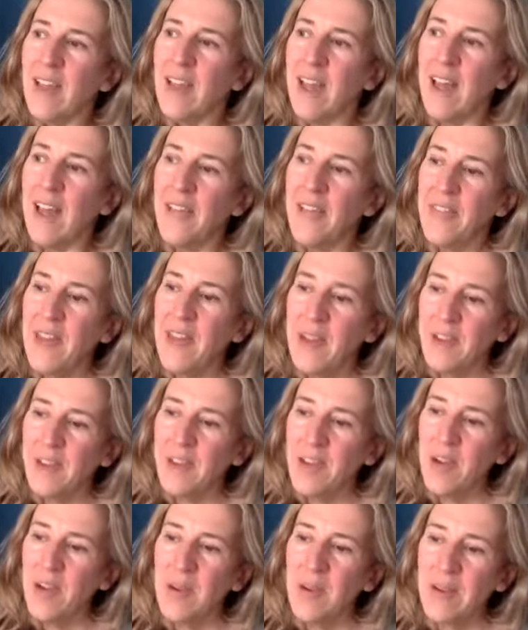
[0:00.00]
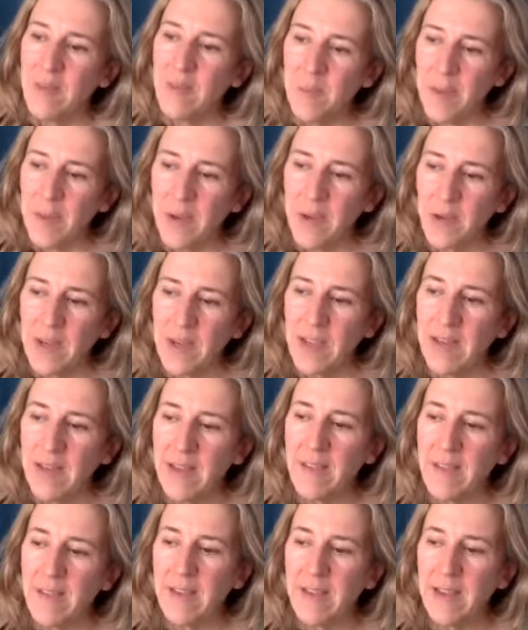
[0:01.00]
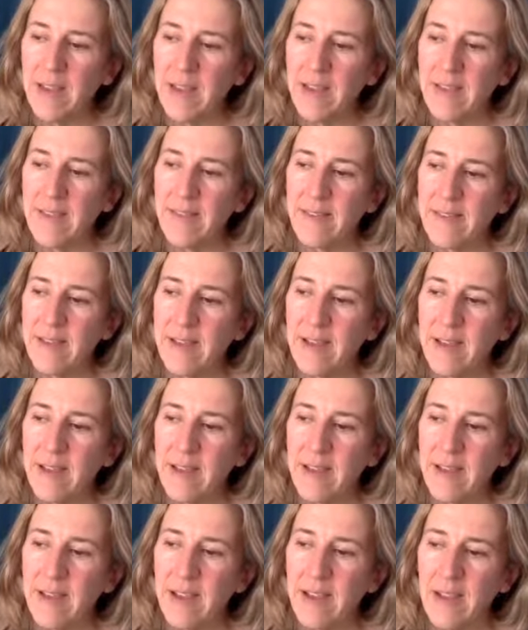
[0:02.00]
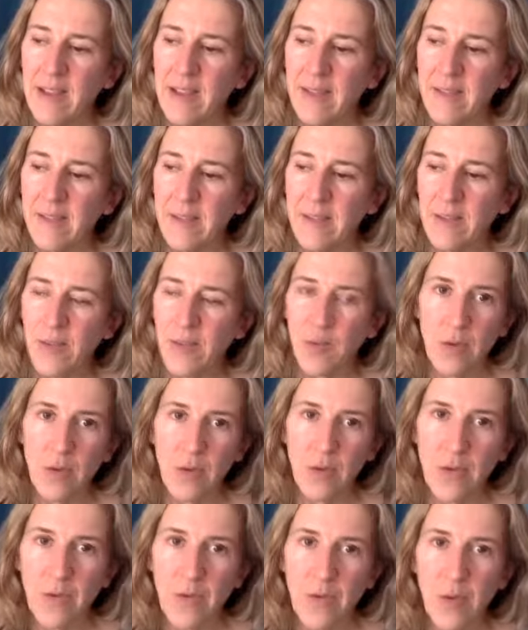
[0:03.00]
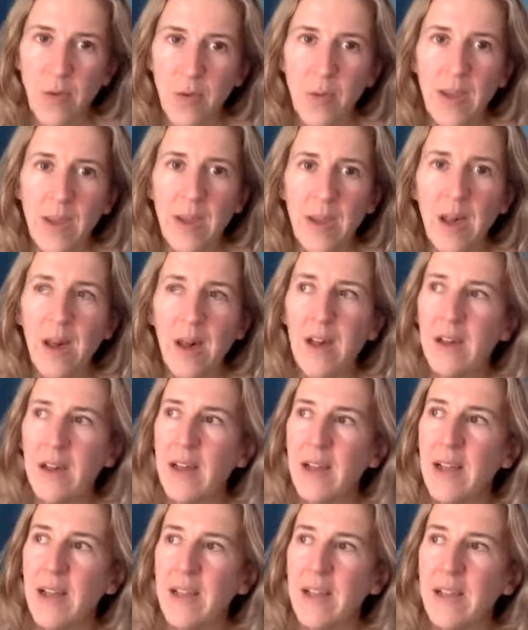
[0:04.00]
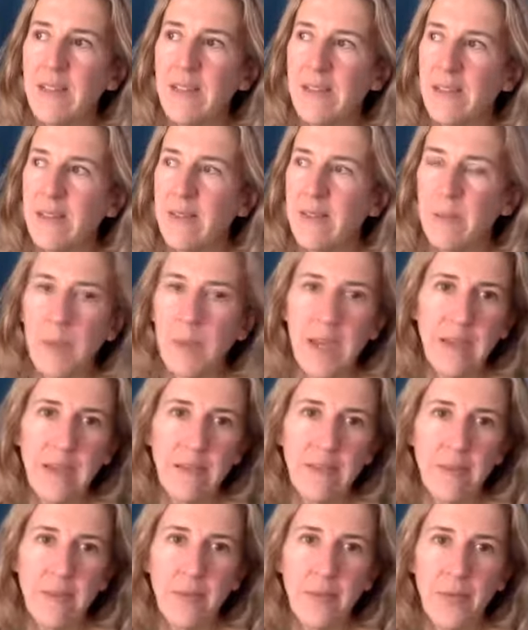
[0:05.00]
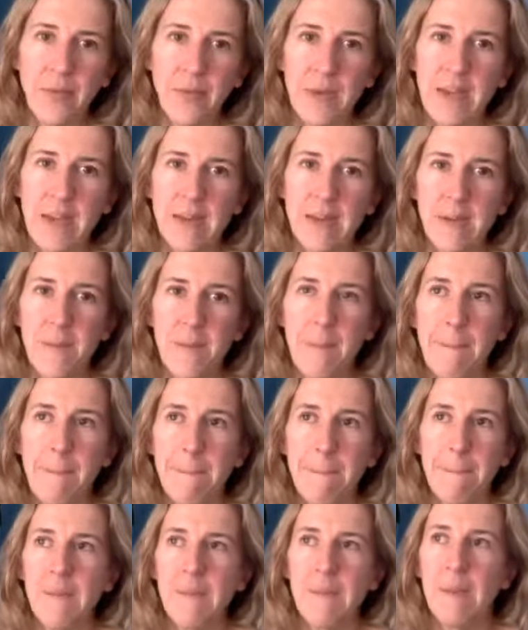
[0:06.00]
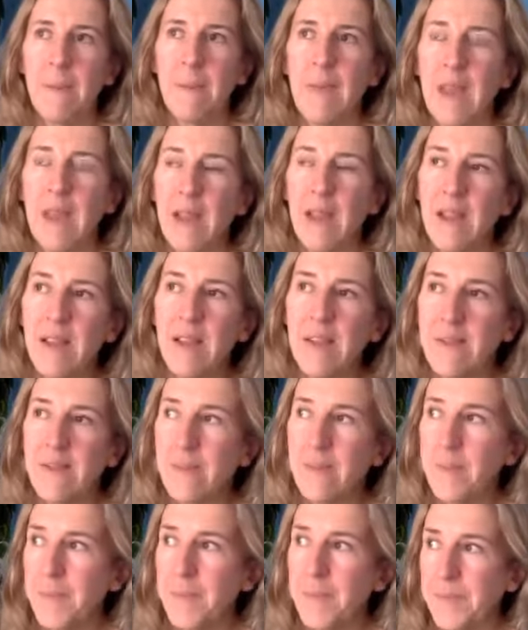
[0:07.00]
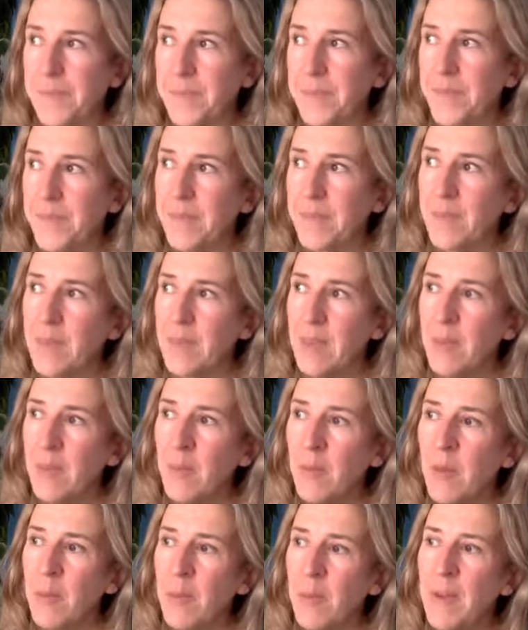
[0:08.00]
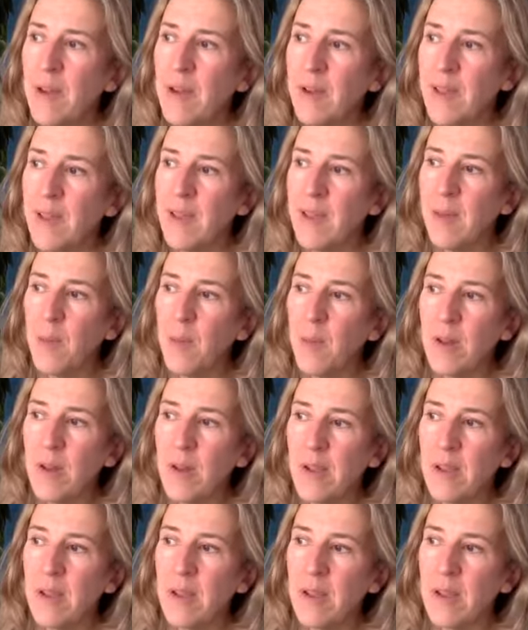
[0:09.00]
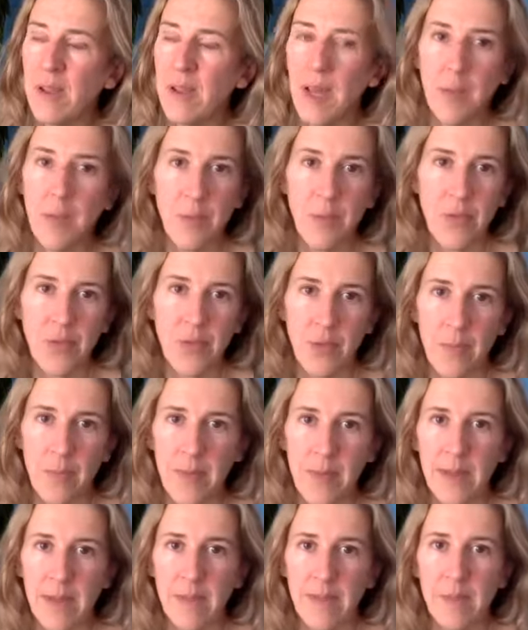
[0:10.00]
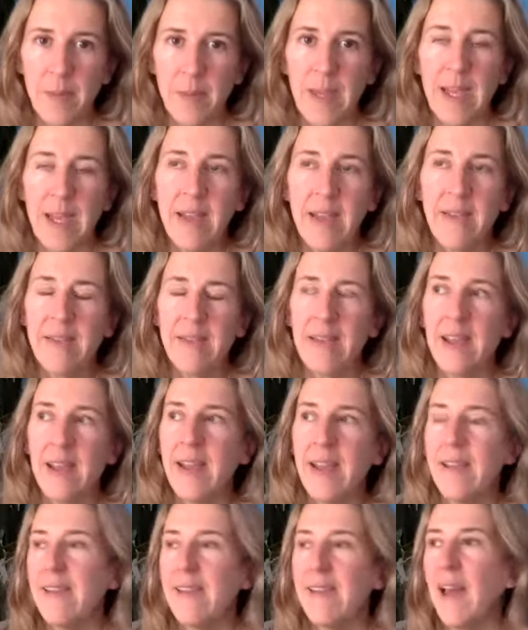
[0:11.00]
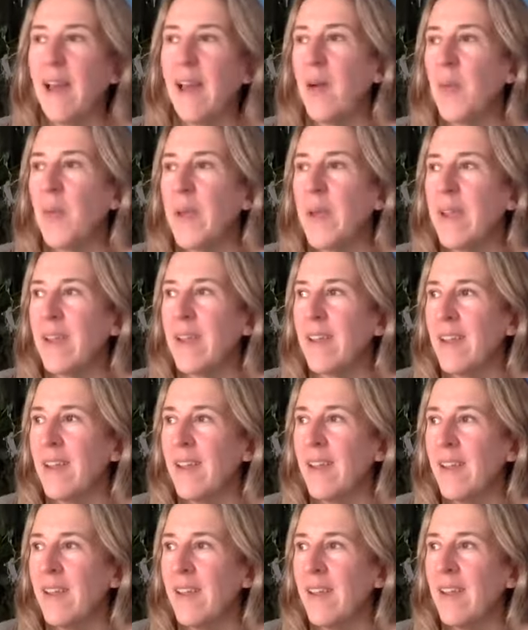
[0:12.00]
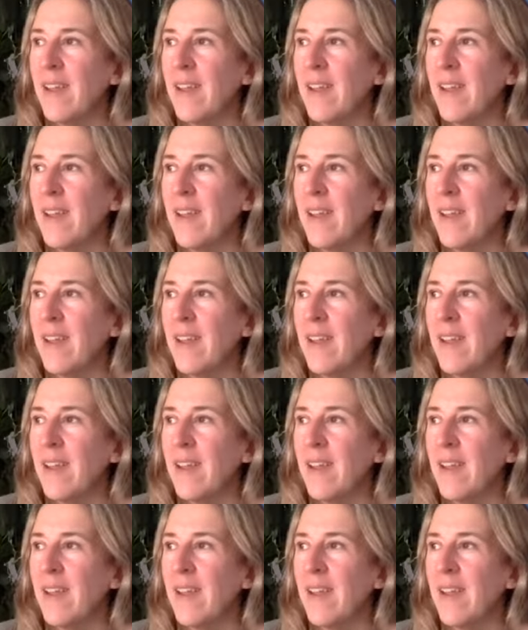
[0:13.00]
And that new experience is the truth of who we are, and it's the space of freedom. And we'll be looking at what comes from that space and how we can